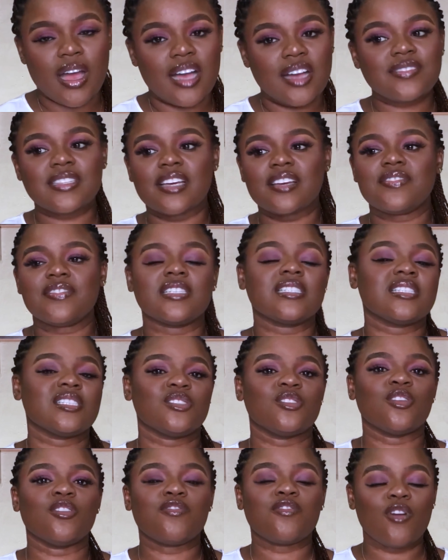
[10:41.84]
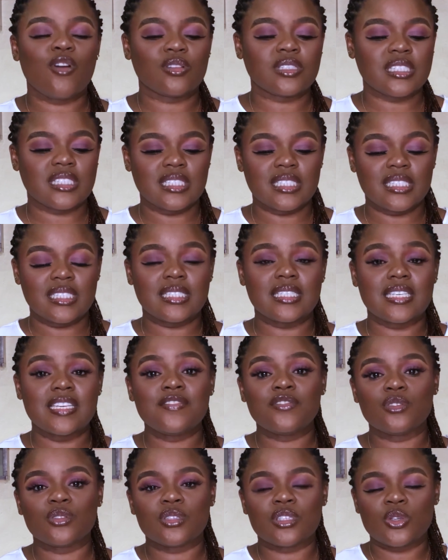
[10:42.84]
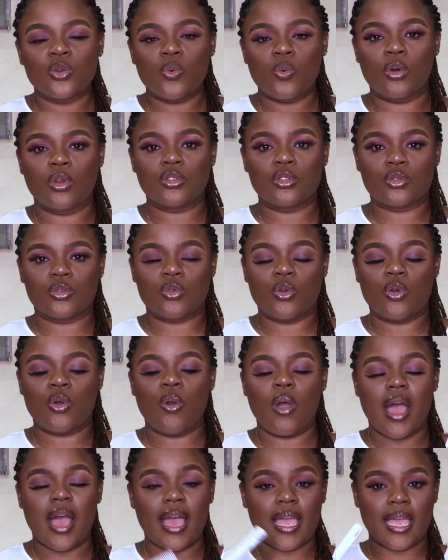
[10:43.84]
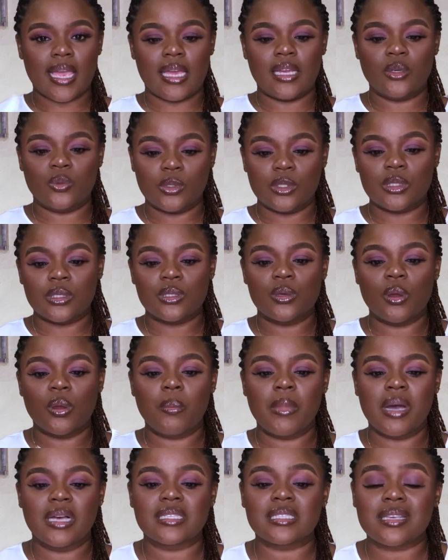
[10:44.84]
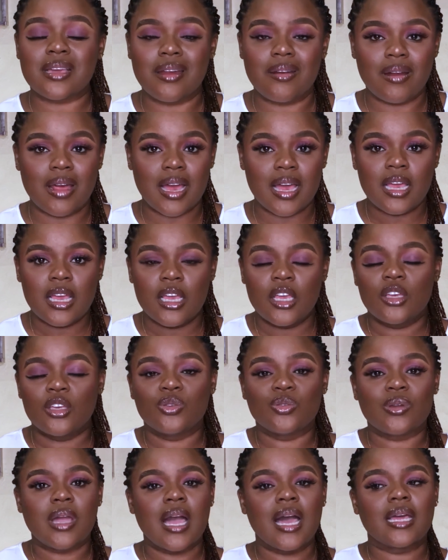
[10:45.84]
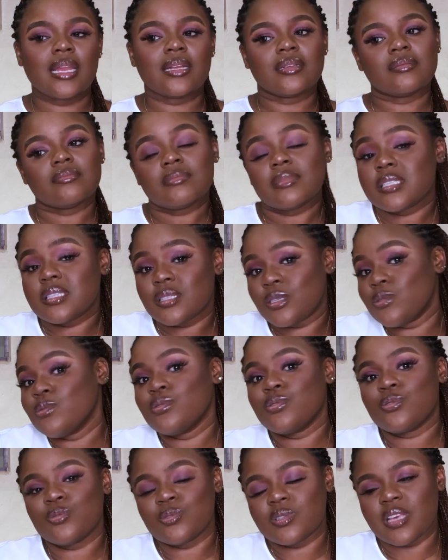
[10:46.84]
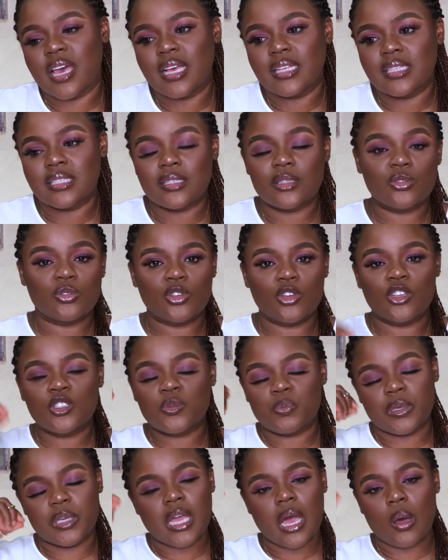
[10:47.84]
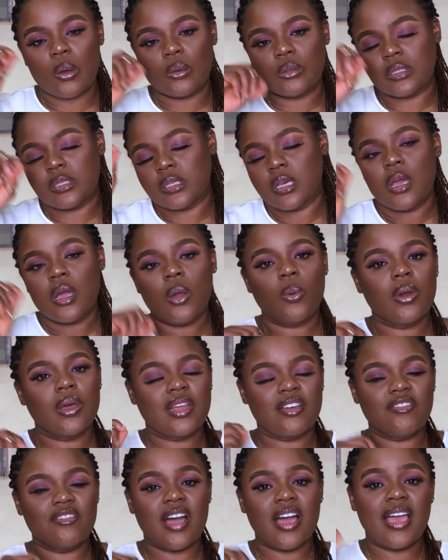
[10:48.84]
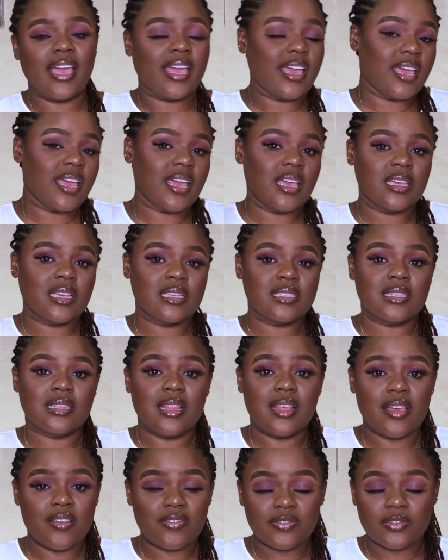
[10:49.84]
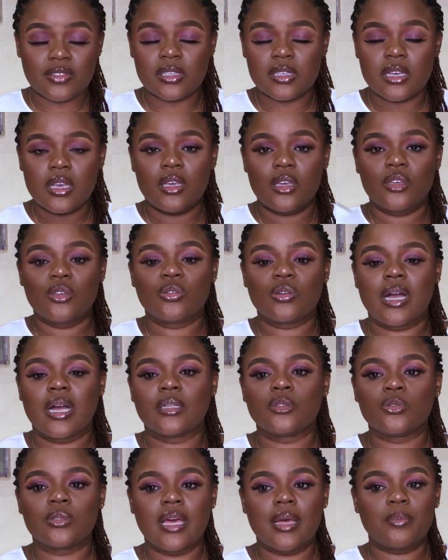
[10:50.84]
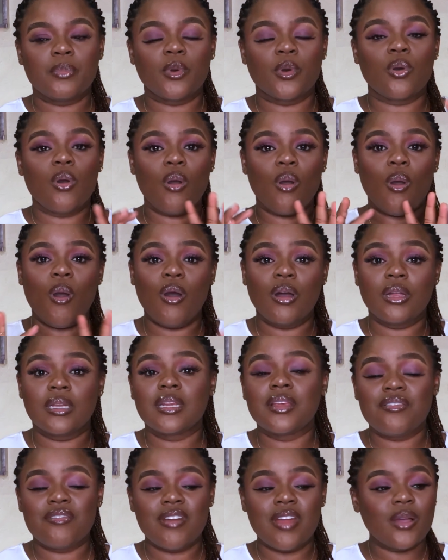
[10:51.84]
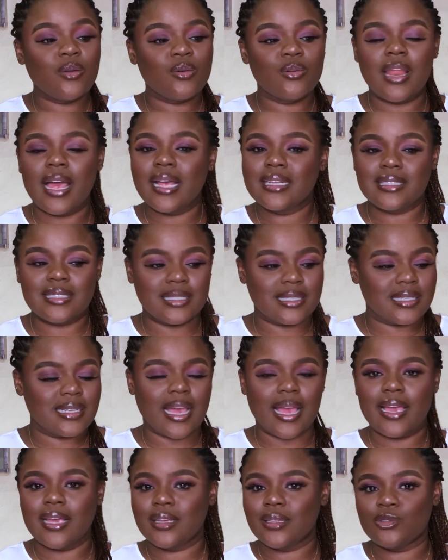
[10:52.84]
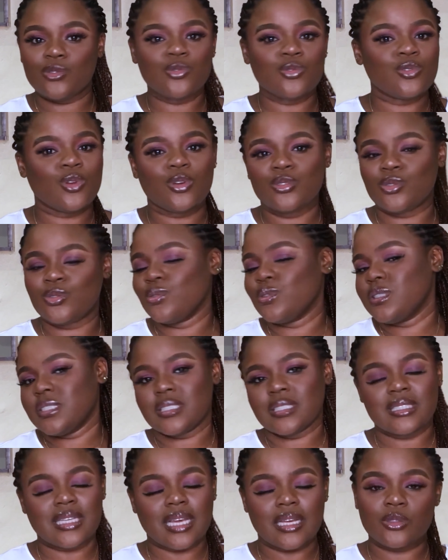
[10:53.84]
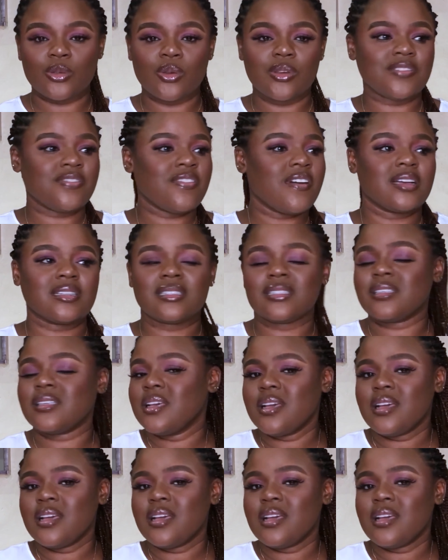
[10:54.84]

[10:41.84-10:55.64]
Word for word: After fixing your falsies, if you still want to go ahead with your mascara, you can still do that to just pick out whatever hair is left. You can do that, but on a regular day, I do not do this at all. In fact,